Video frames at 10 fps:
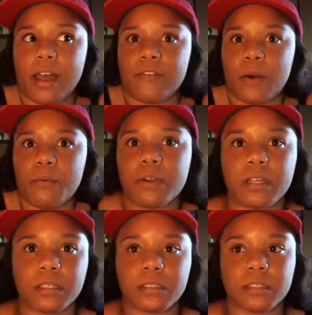if I
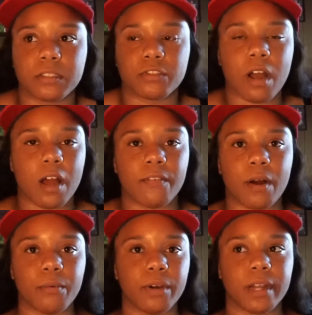wanted to drive,
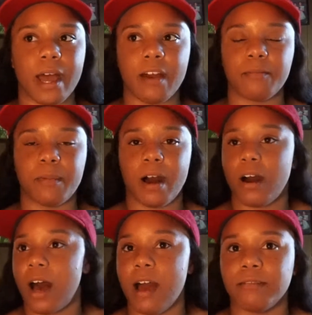I would. I
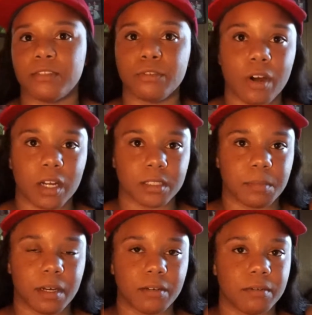have 2 cars of
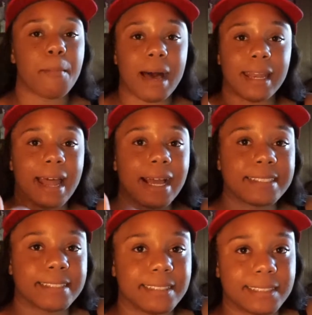my own. My
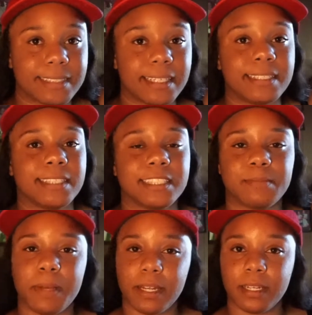license is
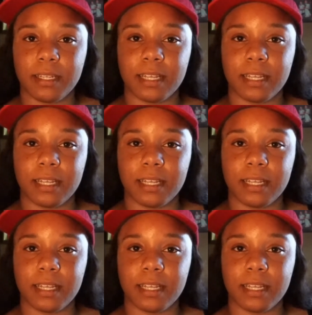suspended.